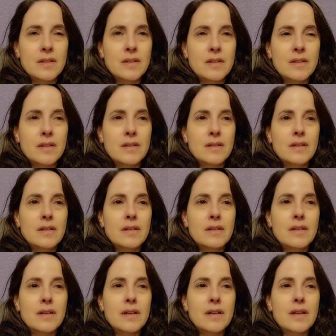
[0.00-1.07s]

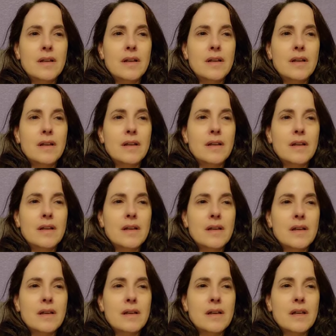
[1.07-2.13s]
Nobody speaks.